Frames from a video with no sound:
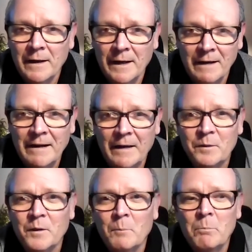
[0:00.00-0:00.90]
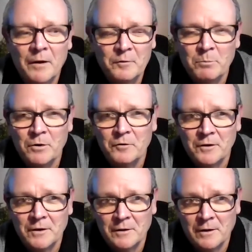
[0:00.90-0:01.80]
and I got the best person
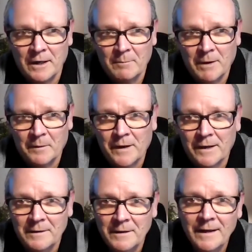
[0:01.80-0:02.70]
to talk about that.